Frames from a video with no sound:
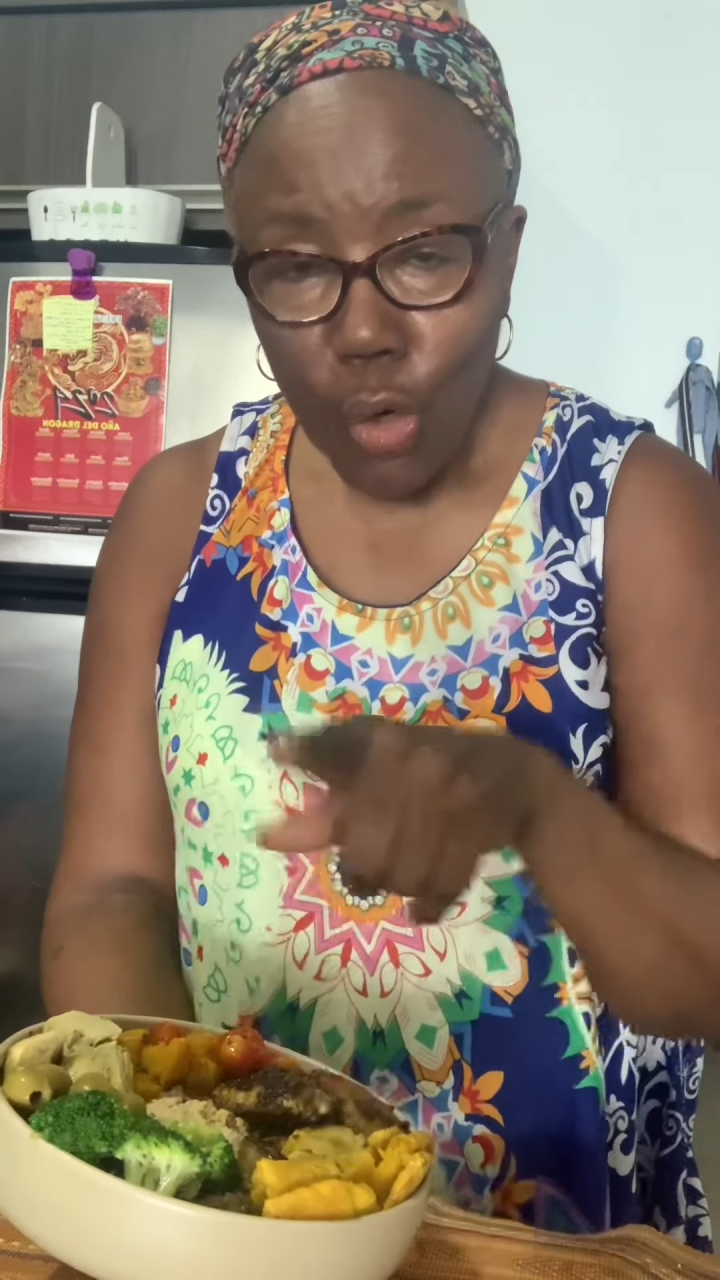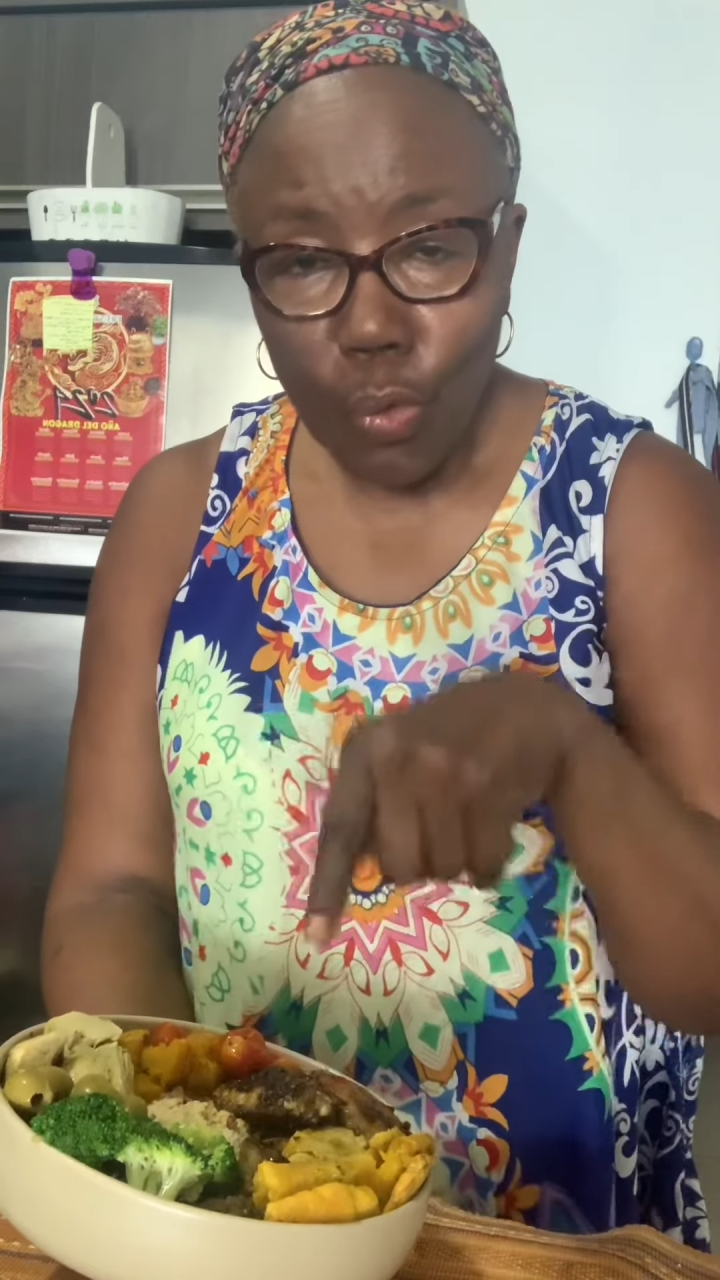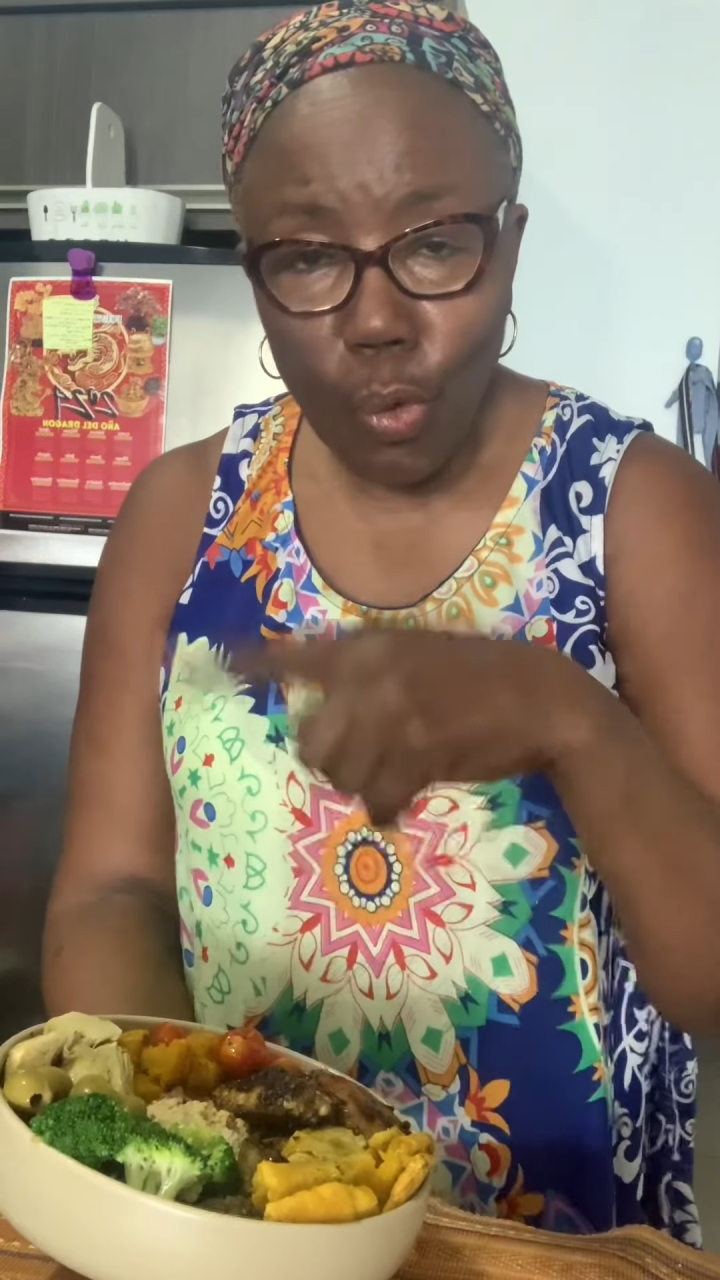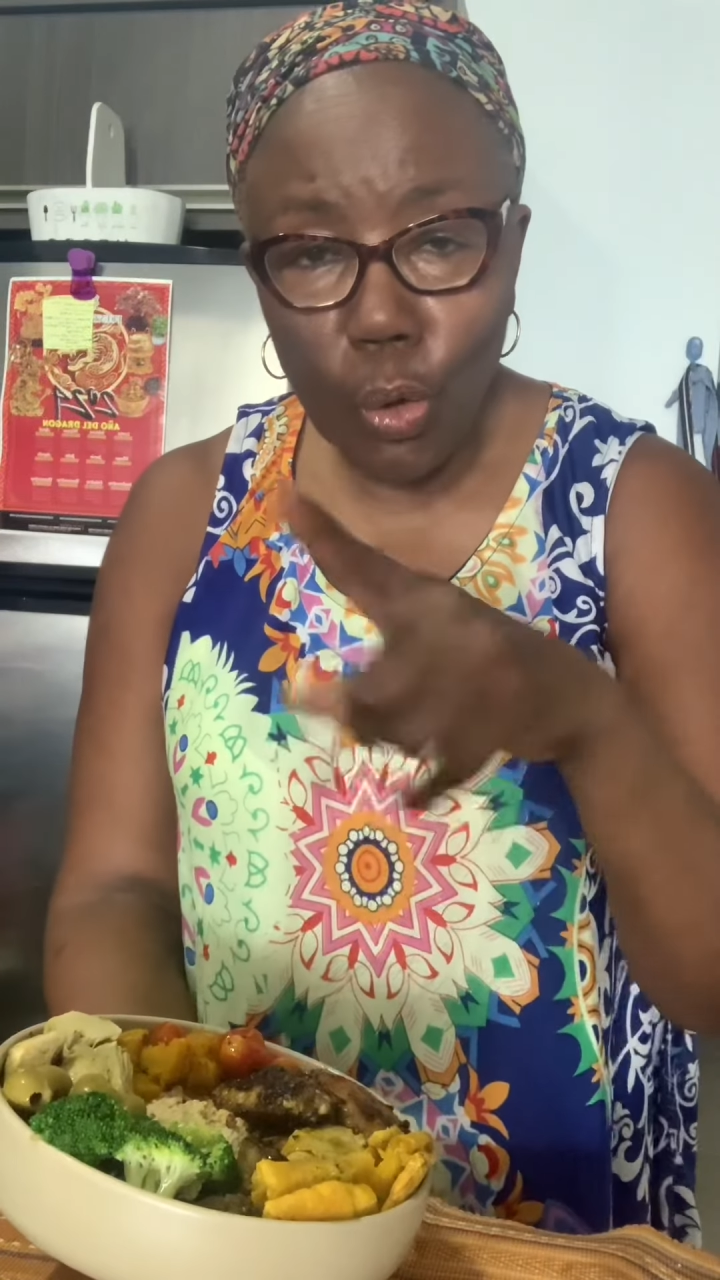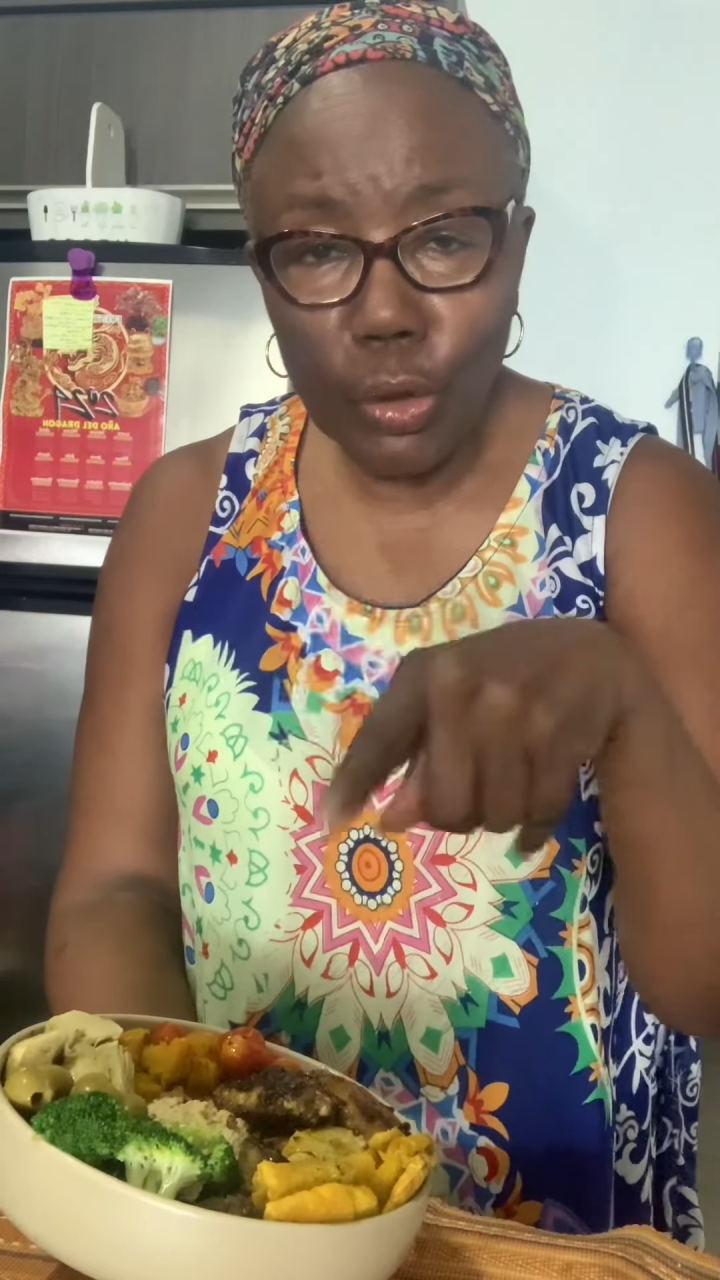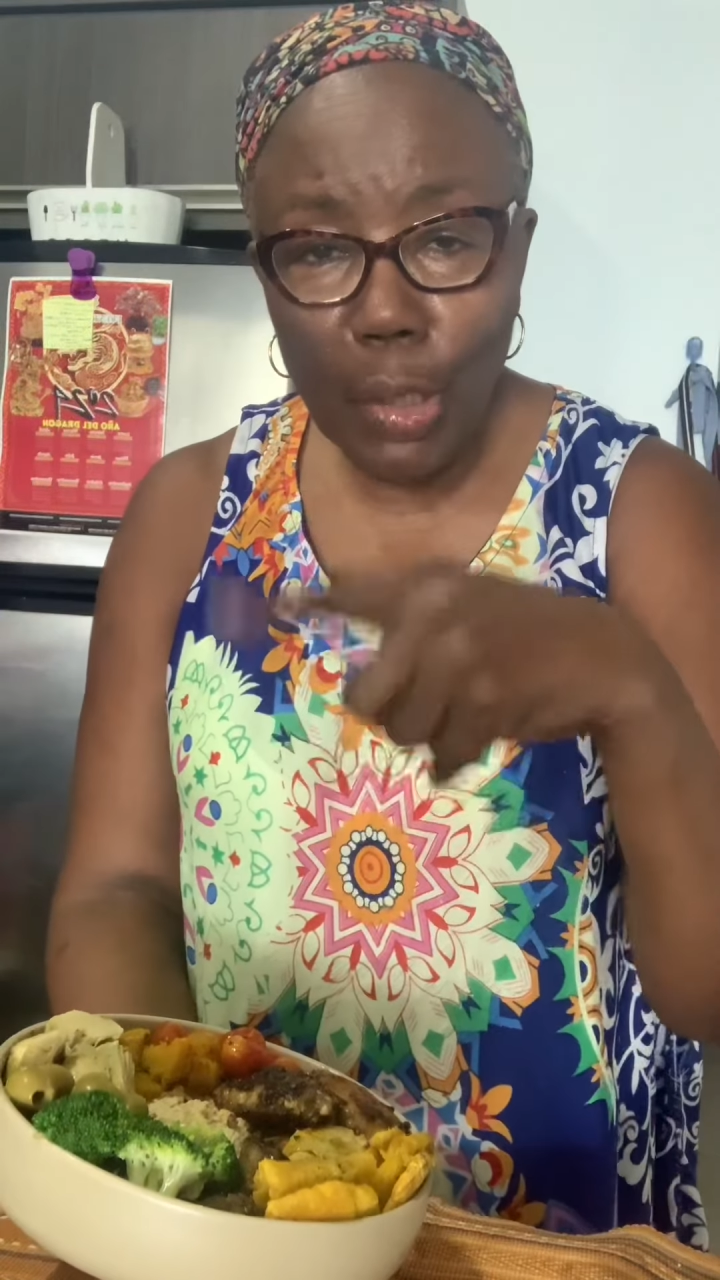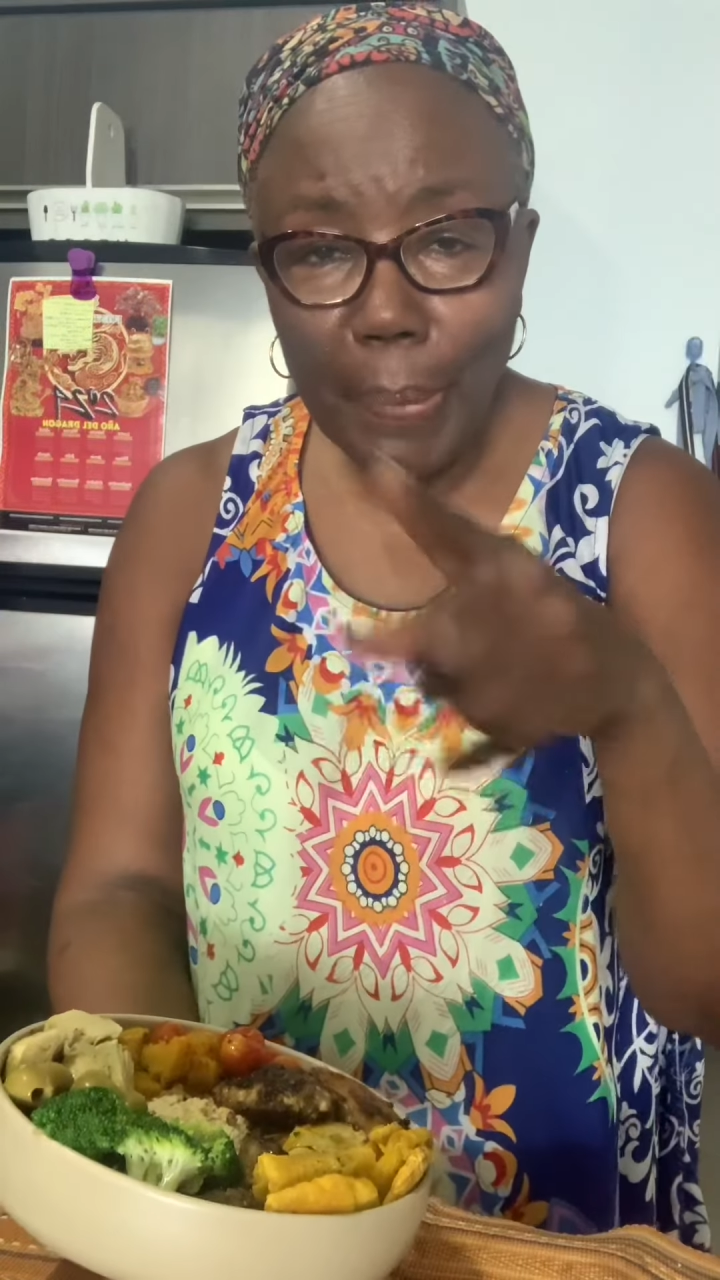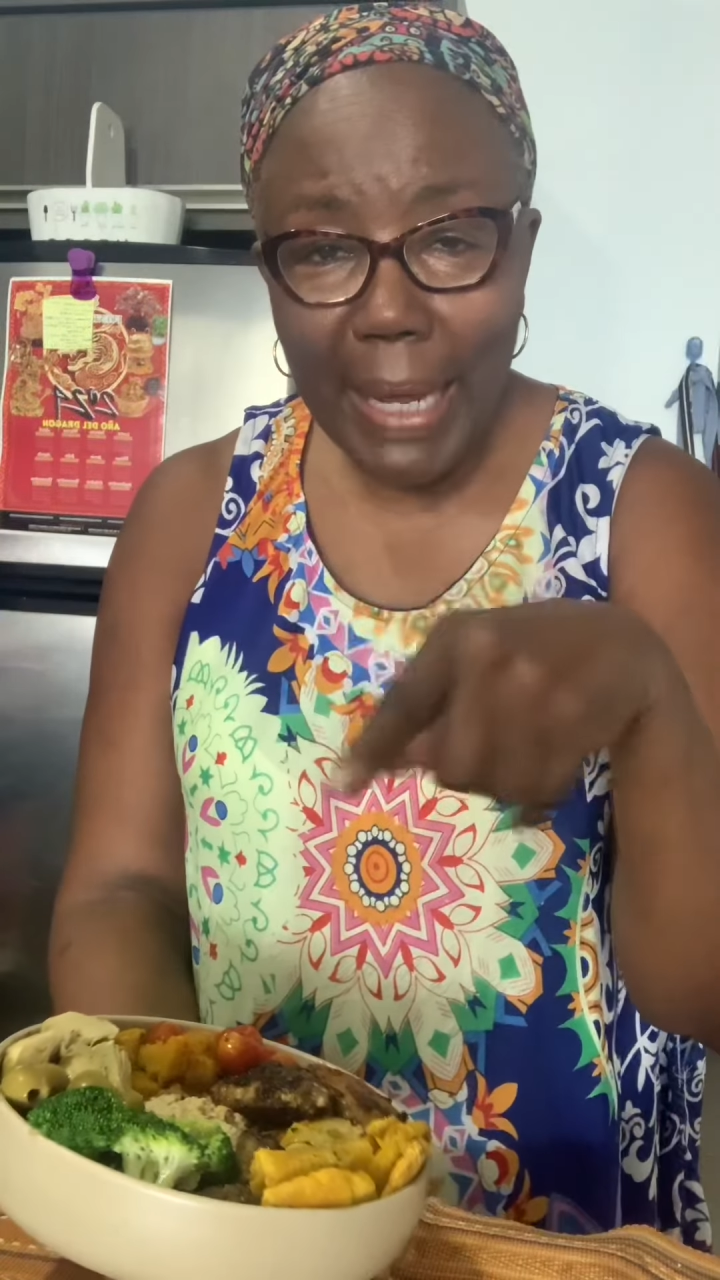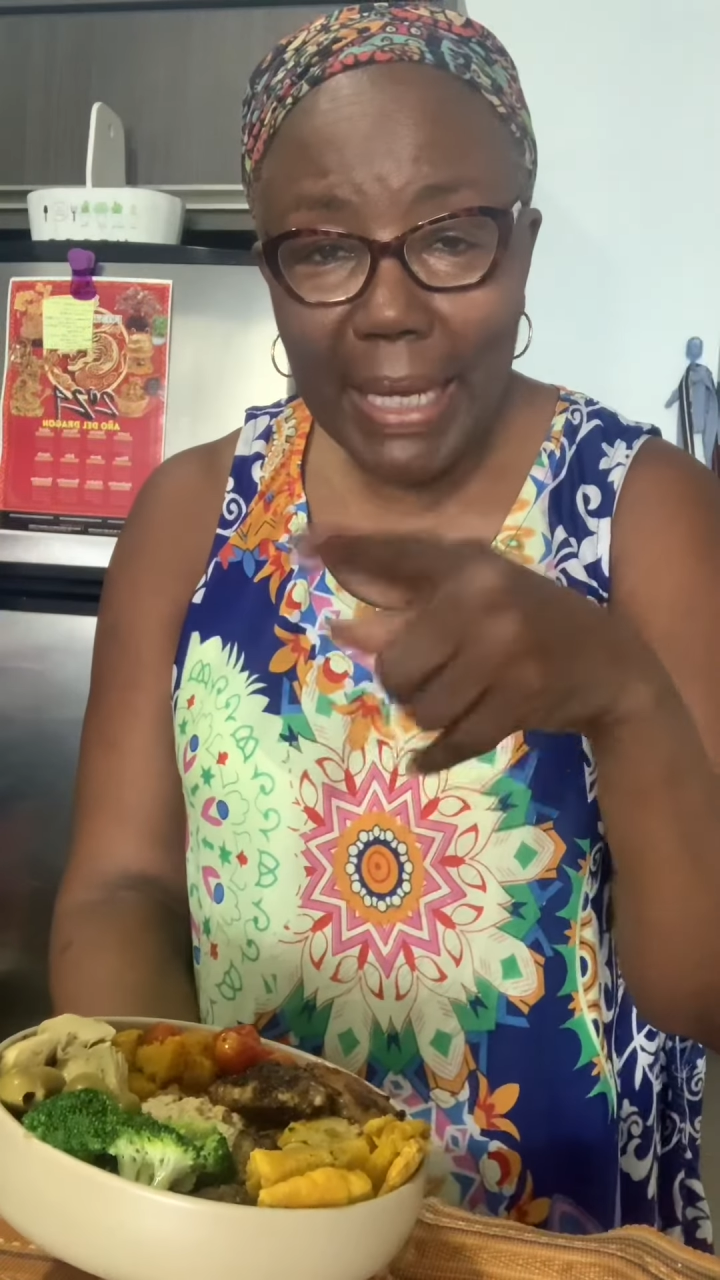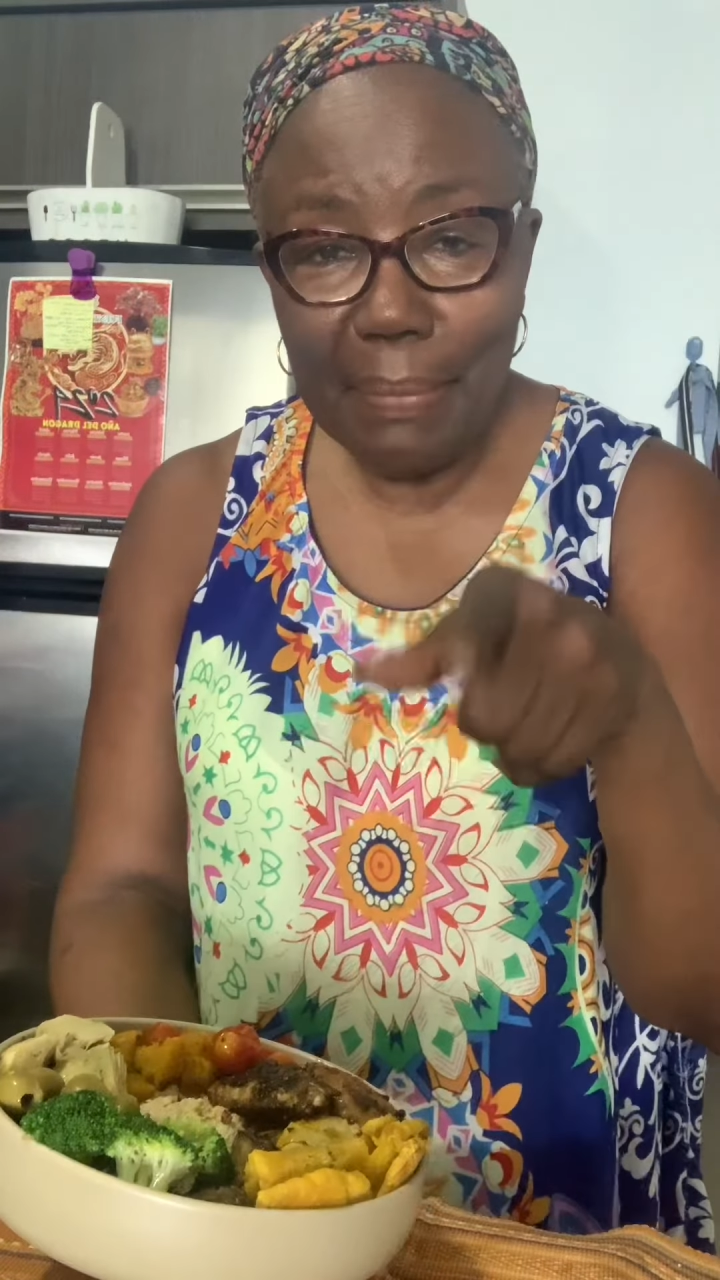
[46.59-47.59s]
rolled up
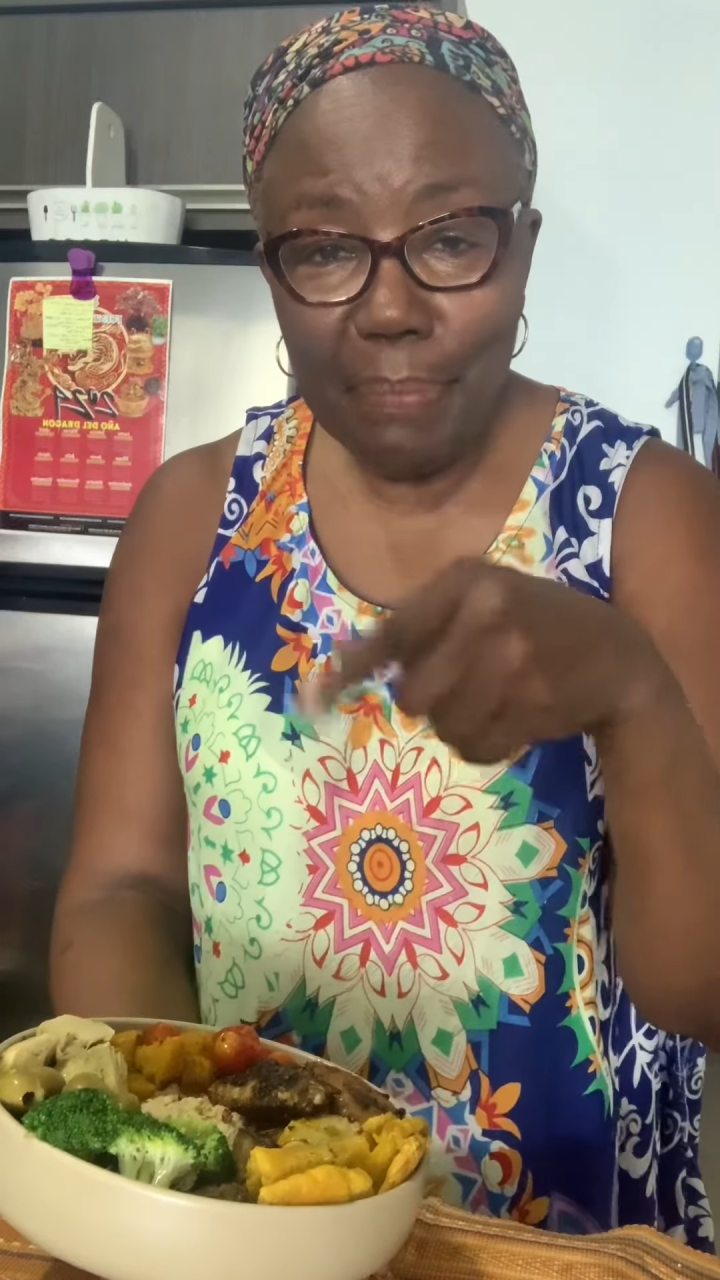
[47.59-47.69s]
like in